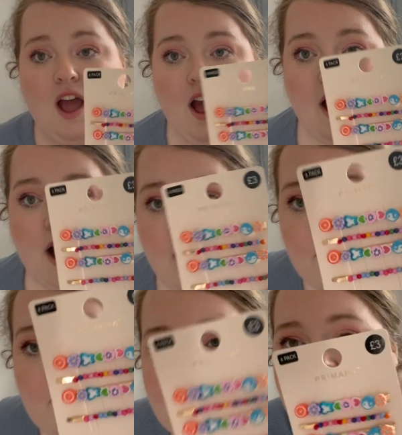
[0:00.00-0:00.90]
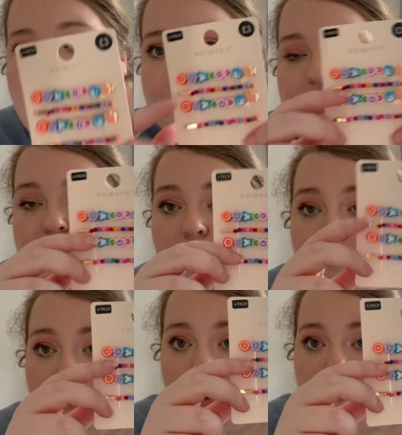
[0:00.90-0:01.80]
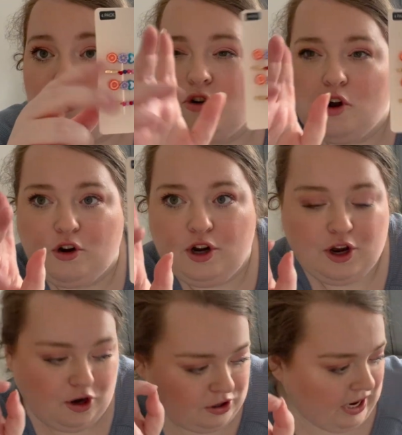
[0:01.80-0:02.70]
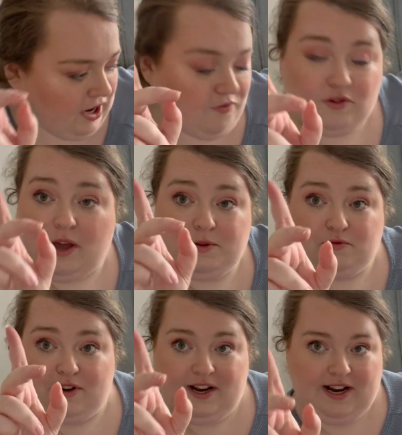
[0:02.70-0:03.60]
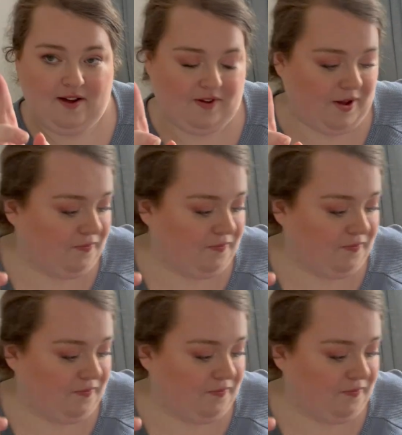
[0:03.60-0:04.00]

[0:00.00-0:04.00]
um and they're like sewn on but not glued and i thought that was really clever